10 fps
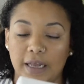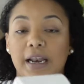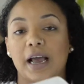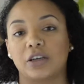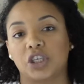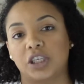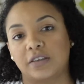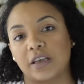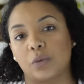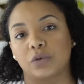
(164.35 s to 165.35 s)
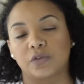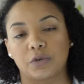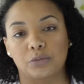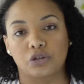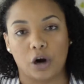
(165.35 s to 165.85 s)
and that sheet set was
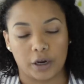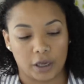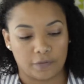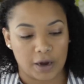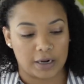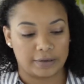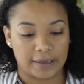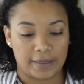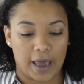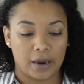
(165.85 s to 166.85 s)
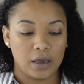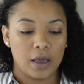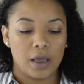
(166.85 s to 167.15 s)
from Target, if I didn't say that.